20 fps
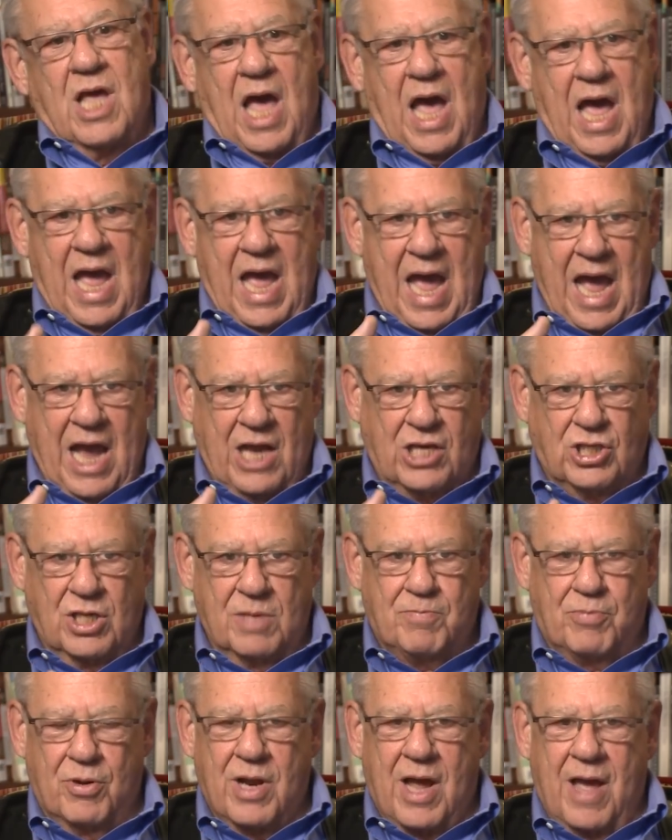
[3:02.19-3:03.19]
I actually
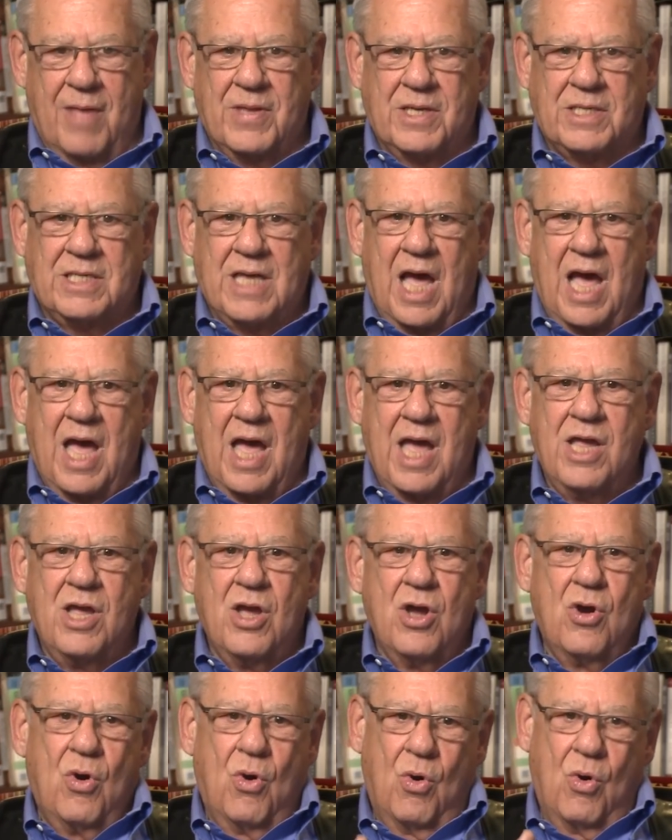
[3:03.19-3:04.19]
put on the tie
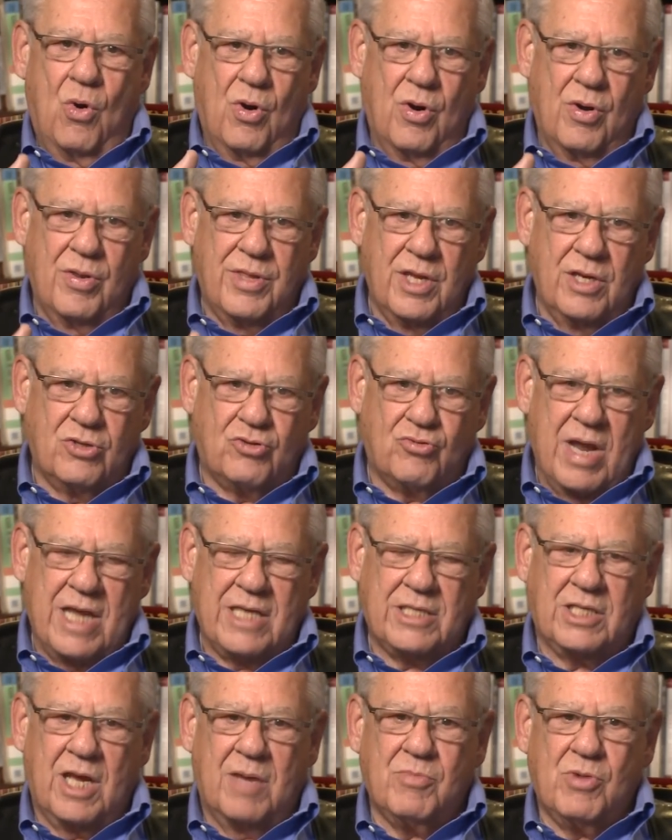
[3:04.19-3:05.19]
or the
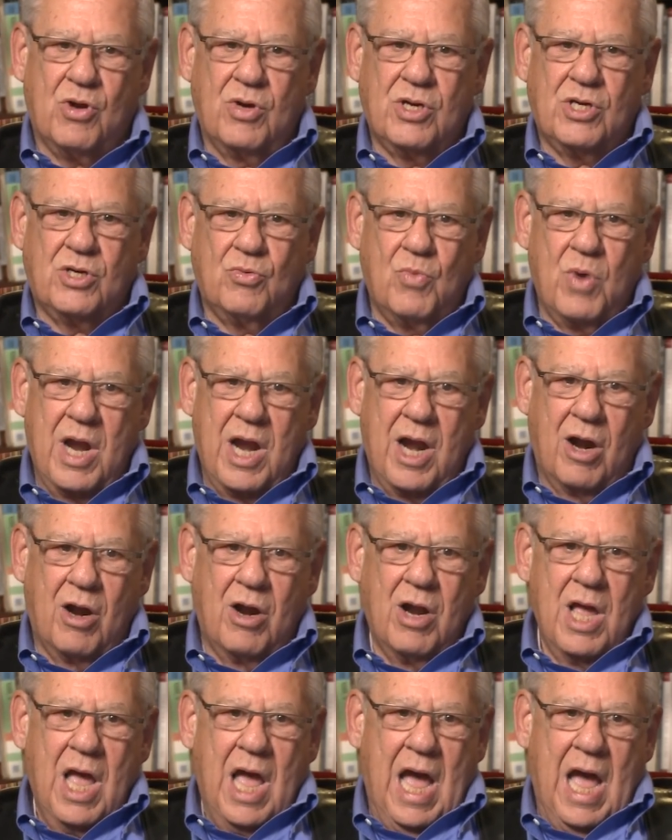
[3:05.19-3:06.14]
dress I'm going to wear.